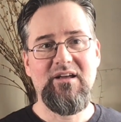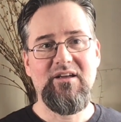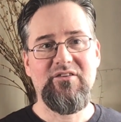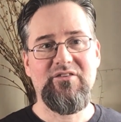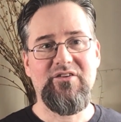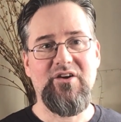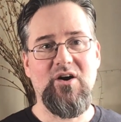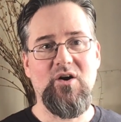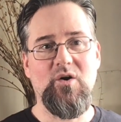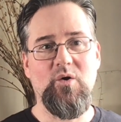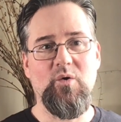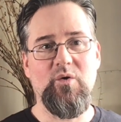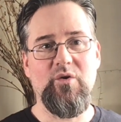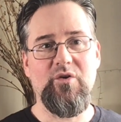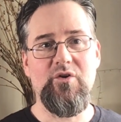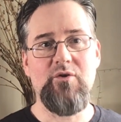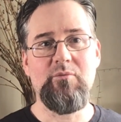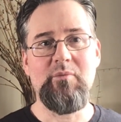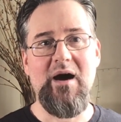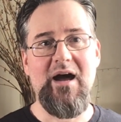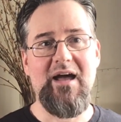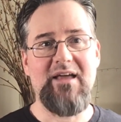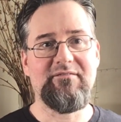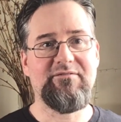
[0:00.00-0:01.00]
So
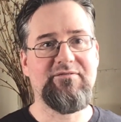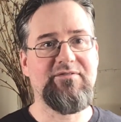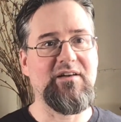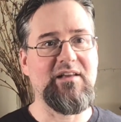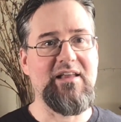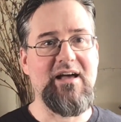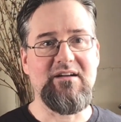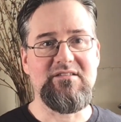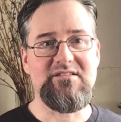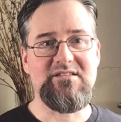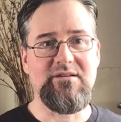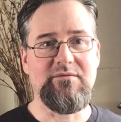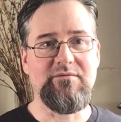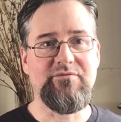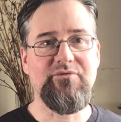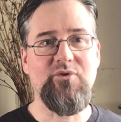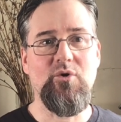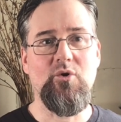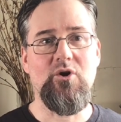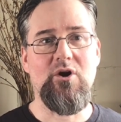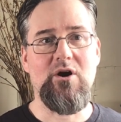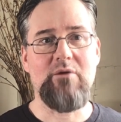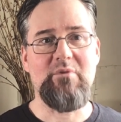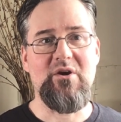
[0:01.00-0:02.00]
you might fill out some
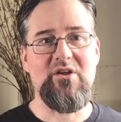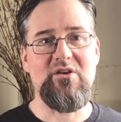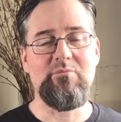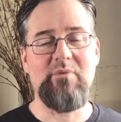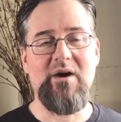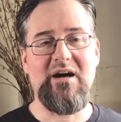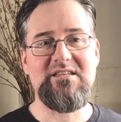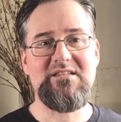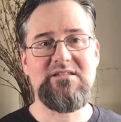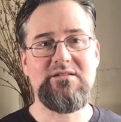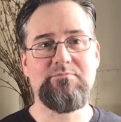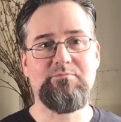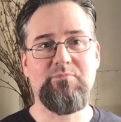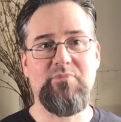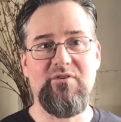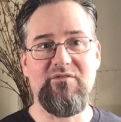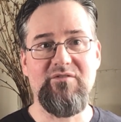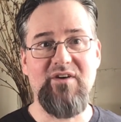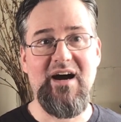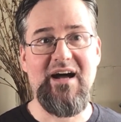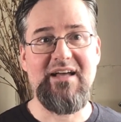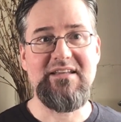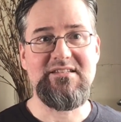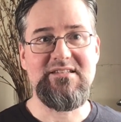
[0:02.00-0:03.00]
form, or you might
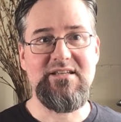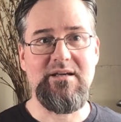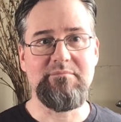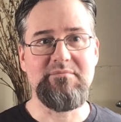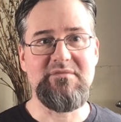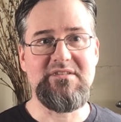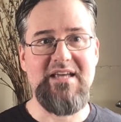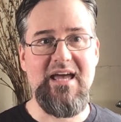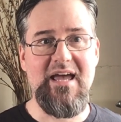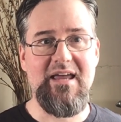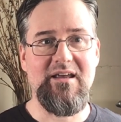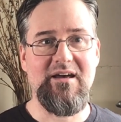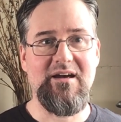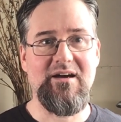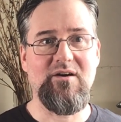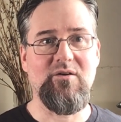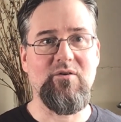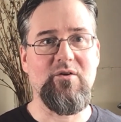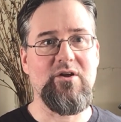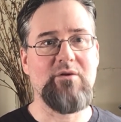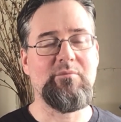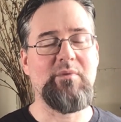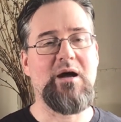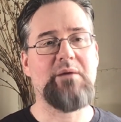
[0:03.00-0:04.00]
provide some data,
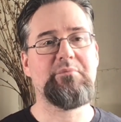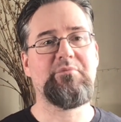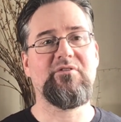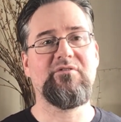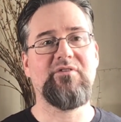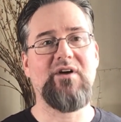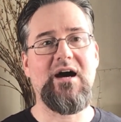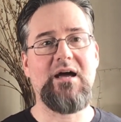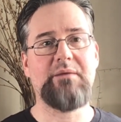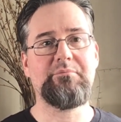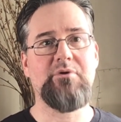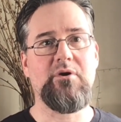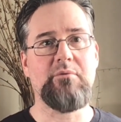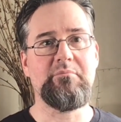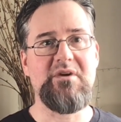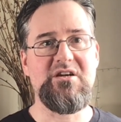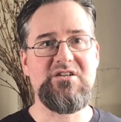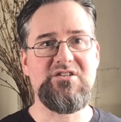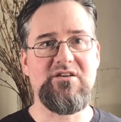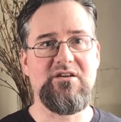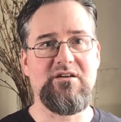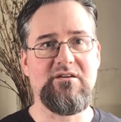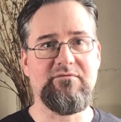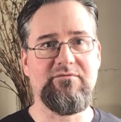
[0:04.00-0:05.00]
or you might provide
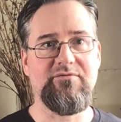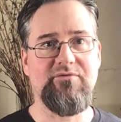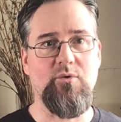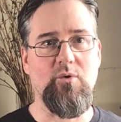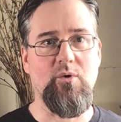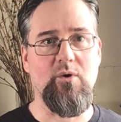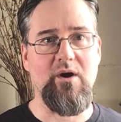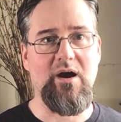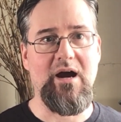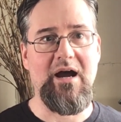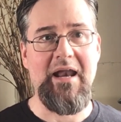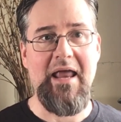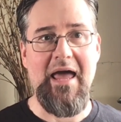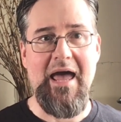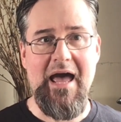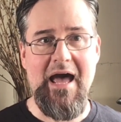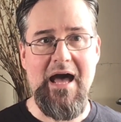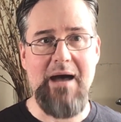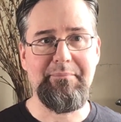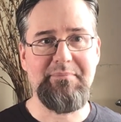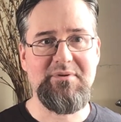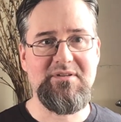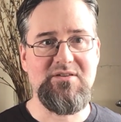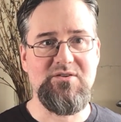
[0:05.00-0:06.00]
permission for an
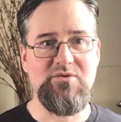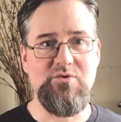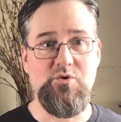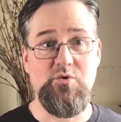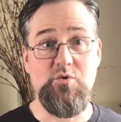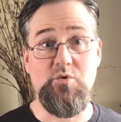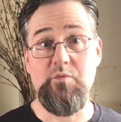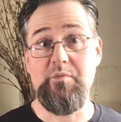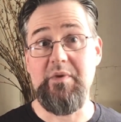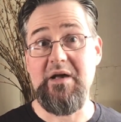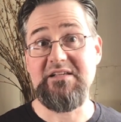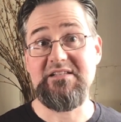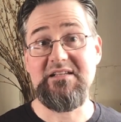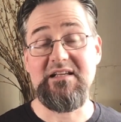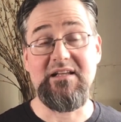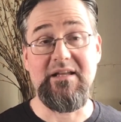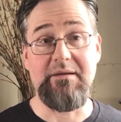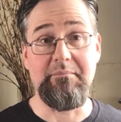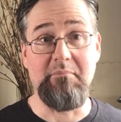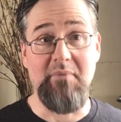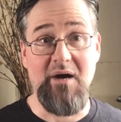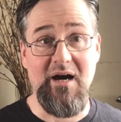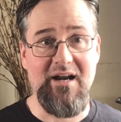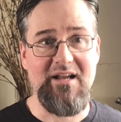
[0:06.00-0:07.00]
app to
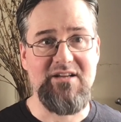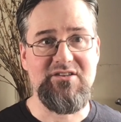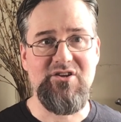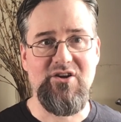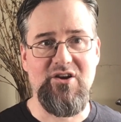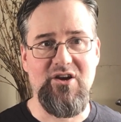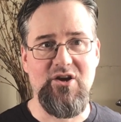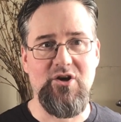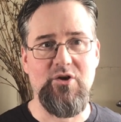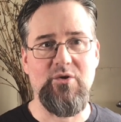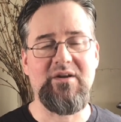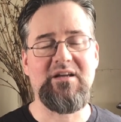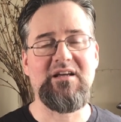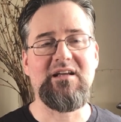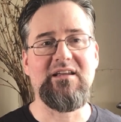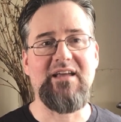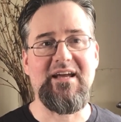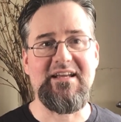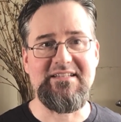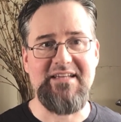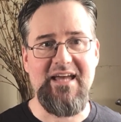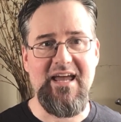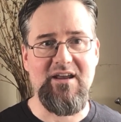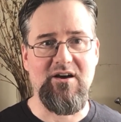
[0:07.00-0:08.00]
basically monitor you and
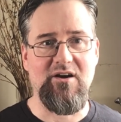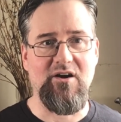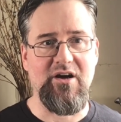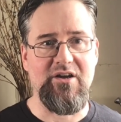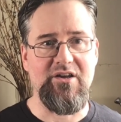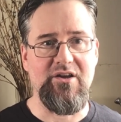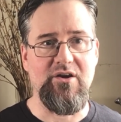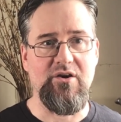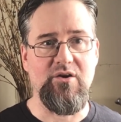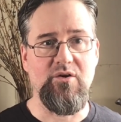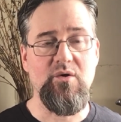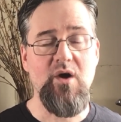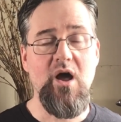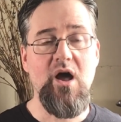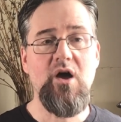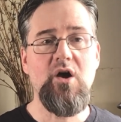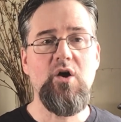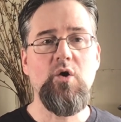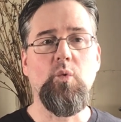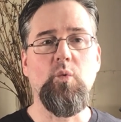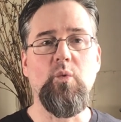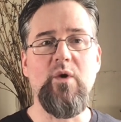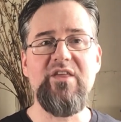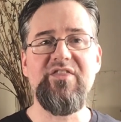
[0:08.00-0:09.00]
collect data on you,
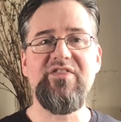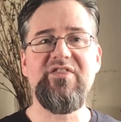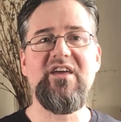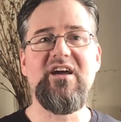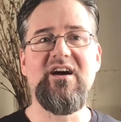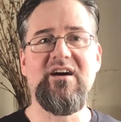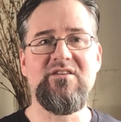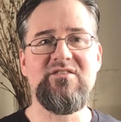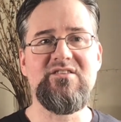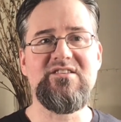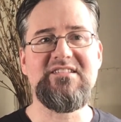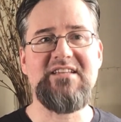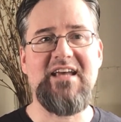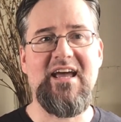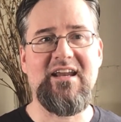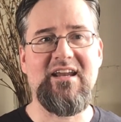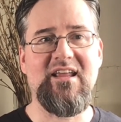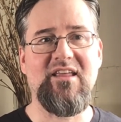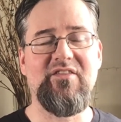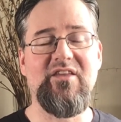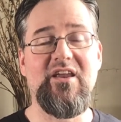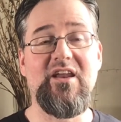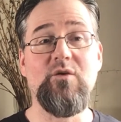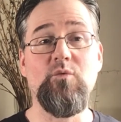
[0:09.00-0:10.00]
with the
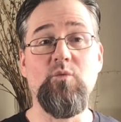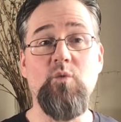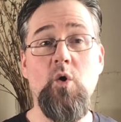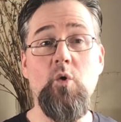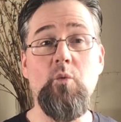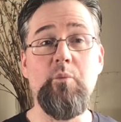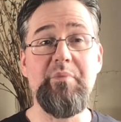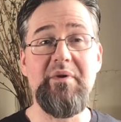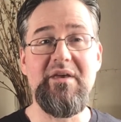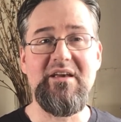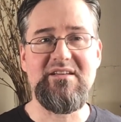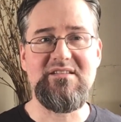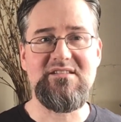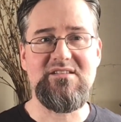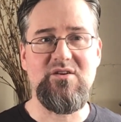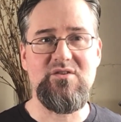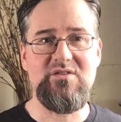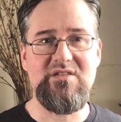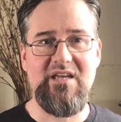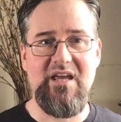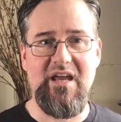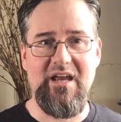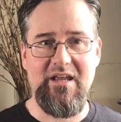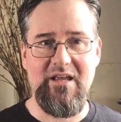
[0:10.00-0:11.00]
understanding that it won't be
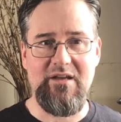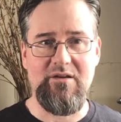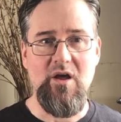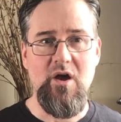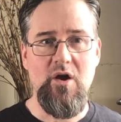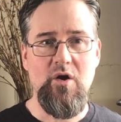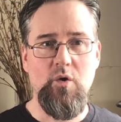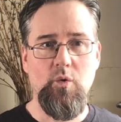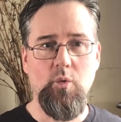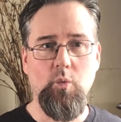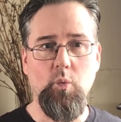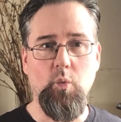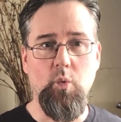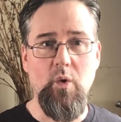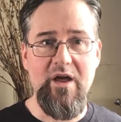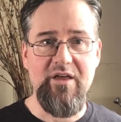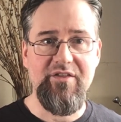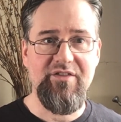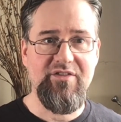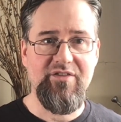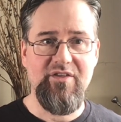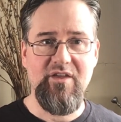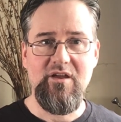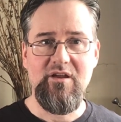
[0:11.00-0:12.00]
associated
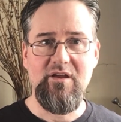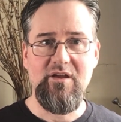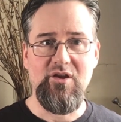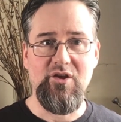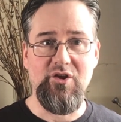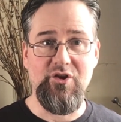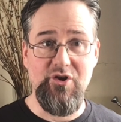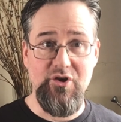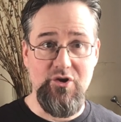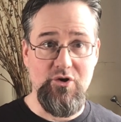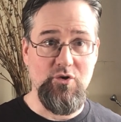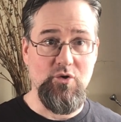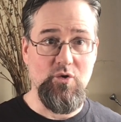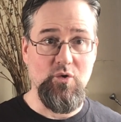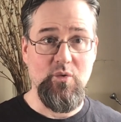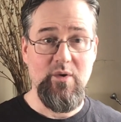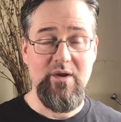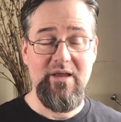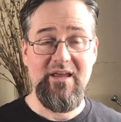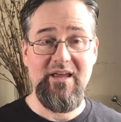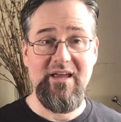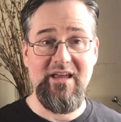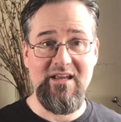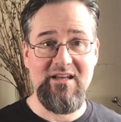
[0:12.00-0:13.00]
with
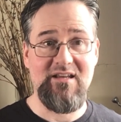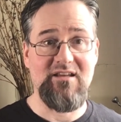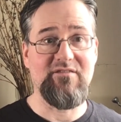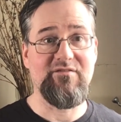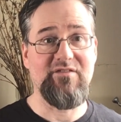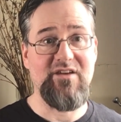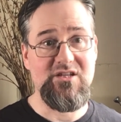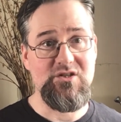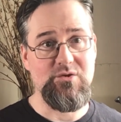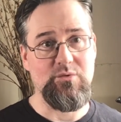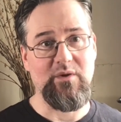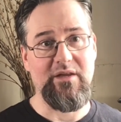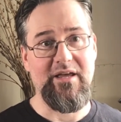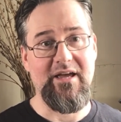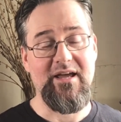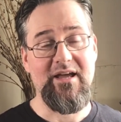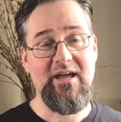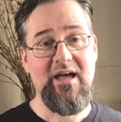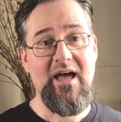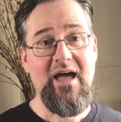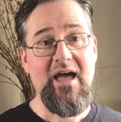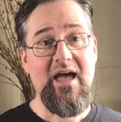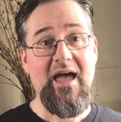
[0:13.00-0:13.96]
you individually.